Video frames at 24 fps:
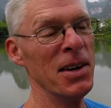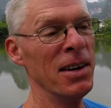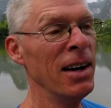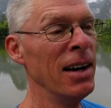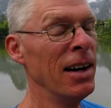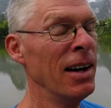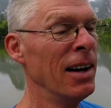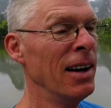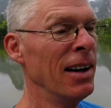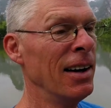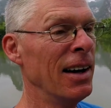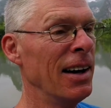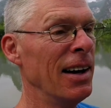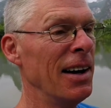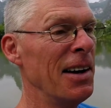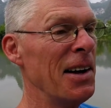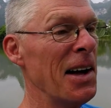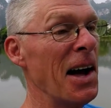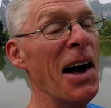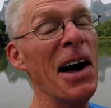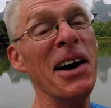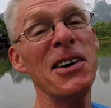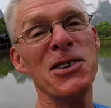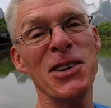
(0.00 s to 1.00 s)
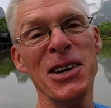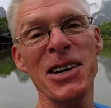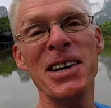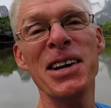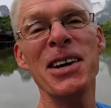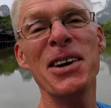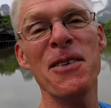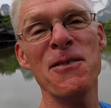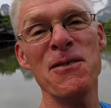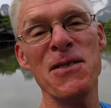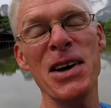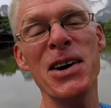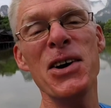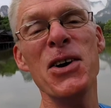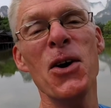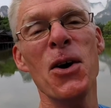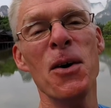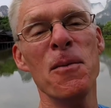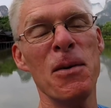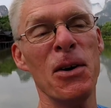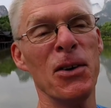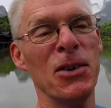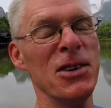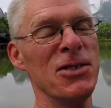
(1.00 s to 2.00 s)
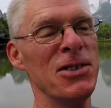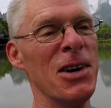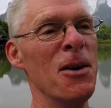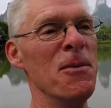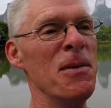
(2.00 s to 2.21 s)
And I actually did a video about this.